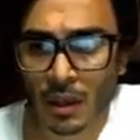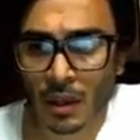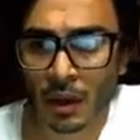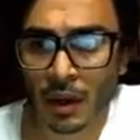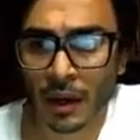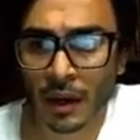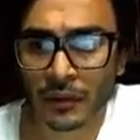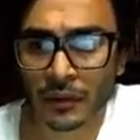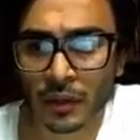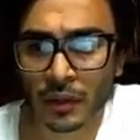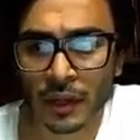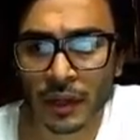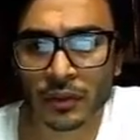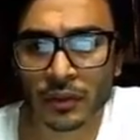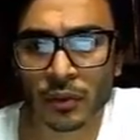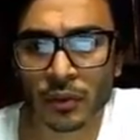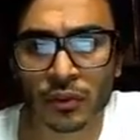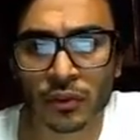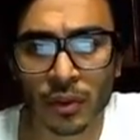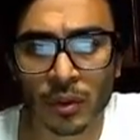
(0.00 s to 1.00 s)
All right, so let's
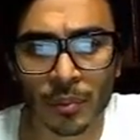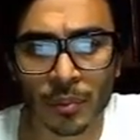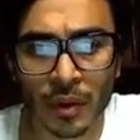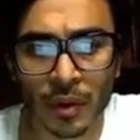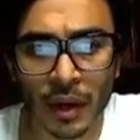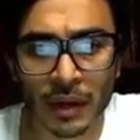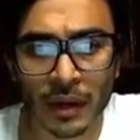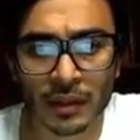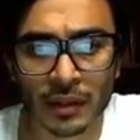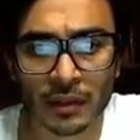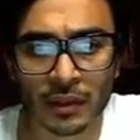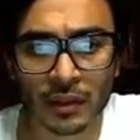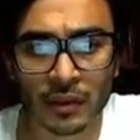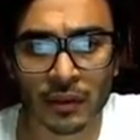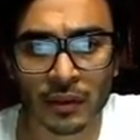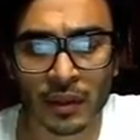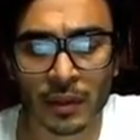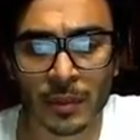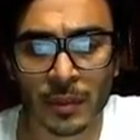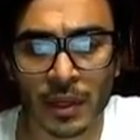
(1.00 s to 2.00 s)
use some process
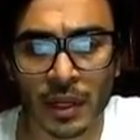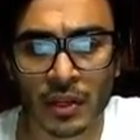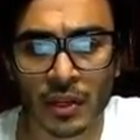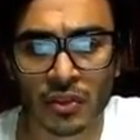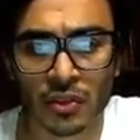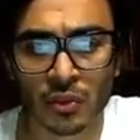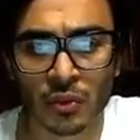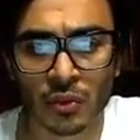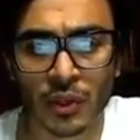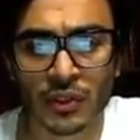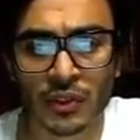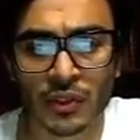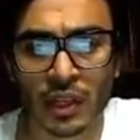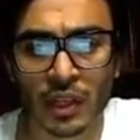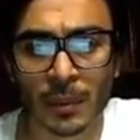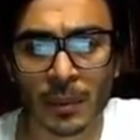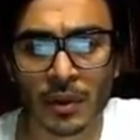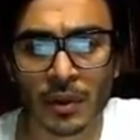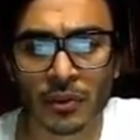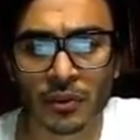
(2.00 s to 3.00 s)
of elimination. Which
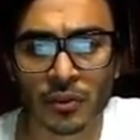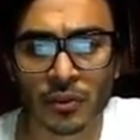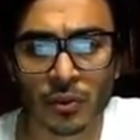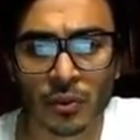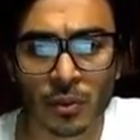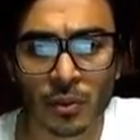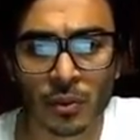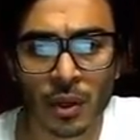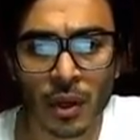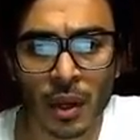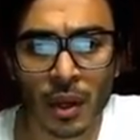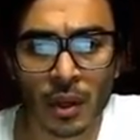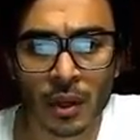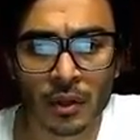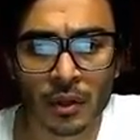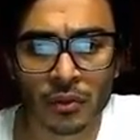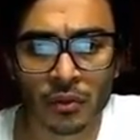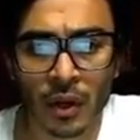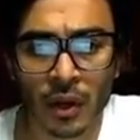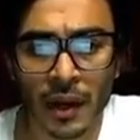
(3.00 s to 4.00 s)
statement is true?
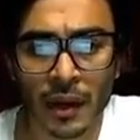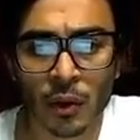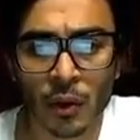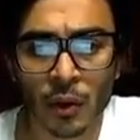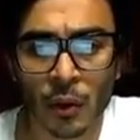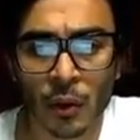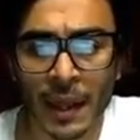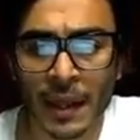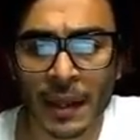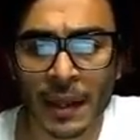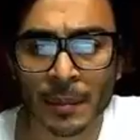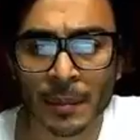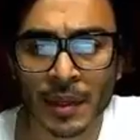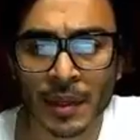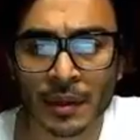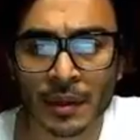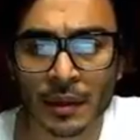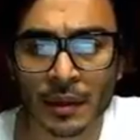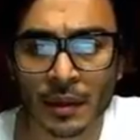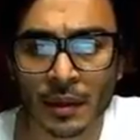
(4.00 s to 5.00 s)
Triangle
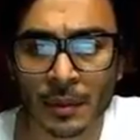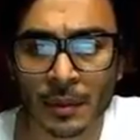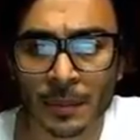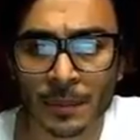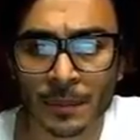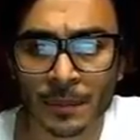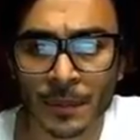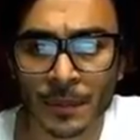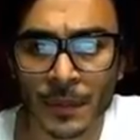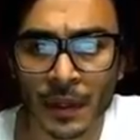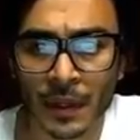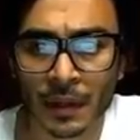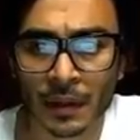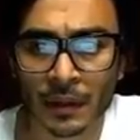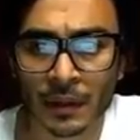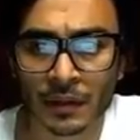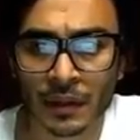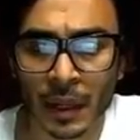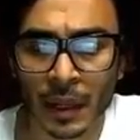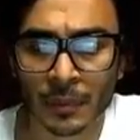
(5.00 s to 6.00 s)
ABD
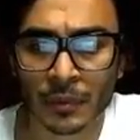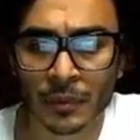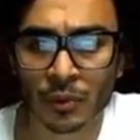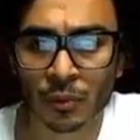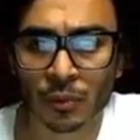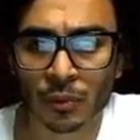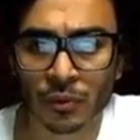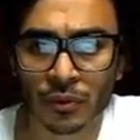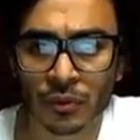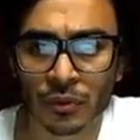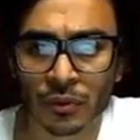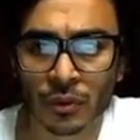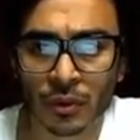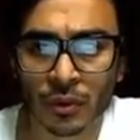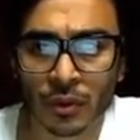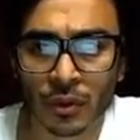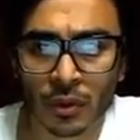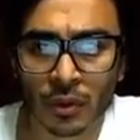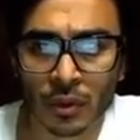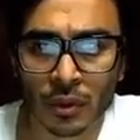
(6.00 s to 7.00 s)
is obtuse.
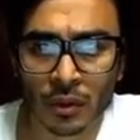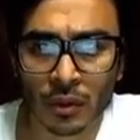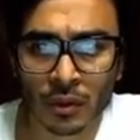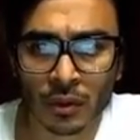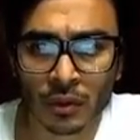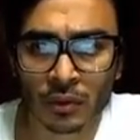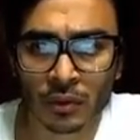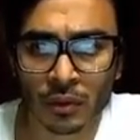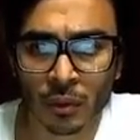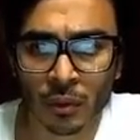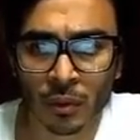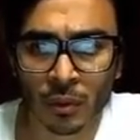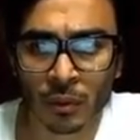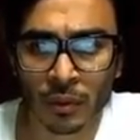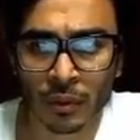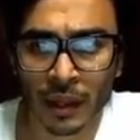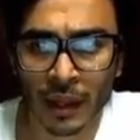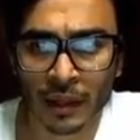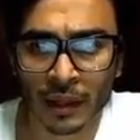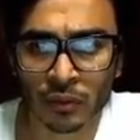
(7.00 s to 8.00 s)
So
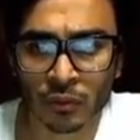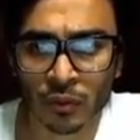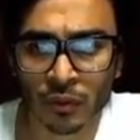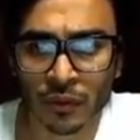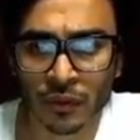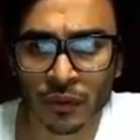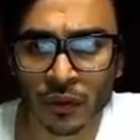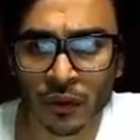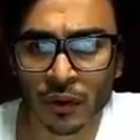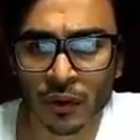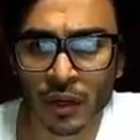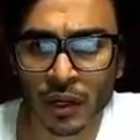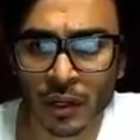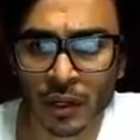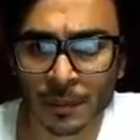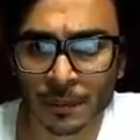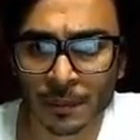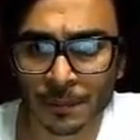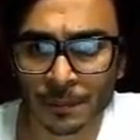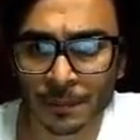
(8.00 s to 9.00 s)
that's
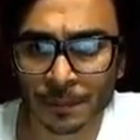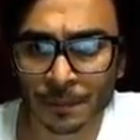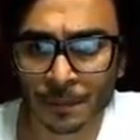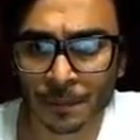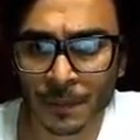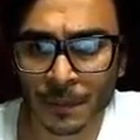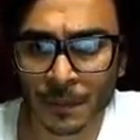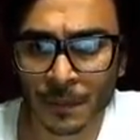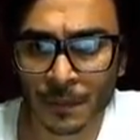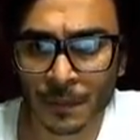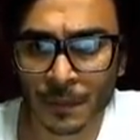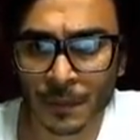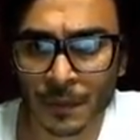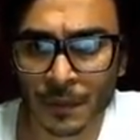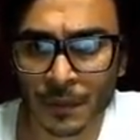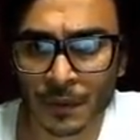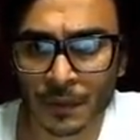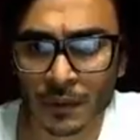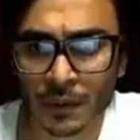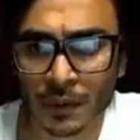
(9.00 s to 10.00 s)
referring
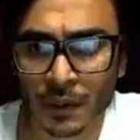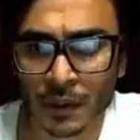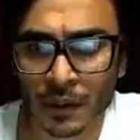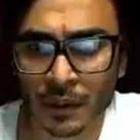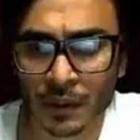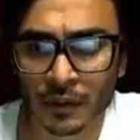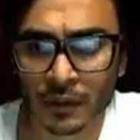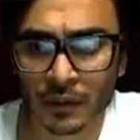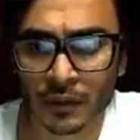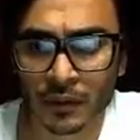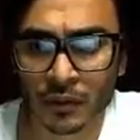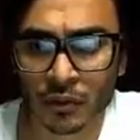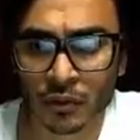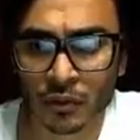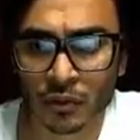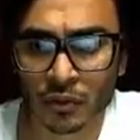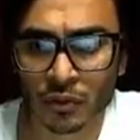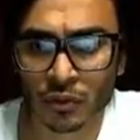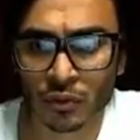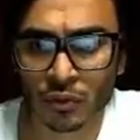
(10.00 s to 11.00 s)
to this
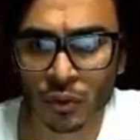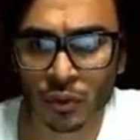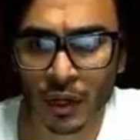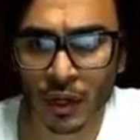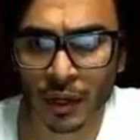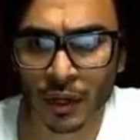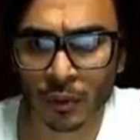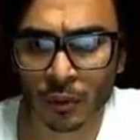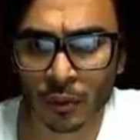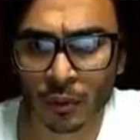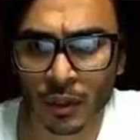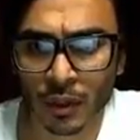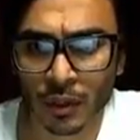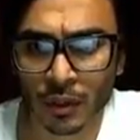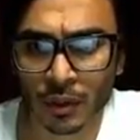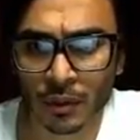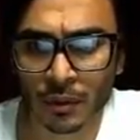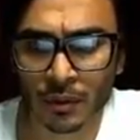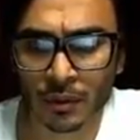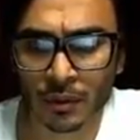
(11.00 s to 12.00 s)
triangle here,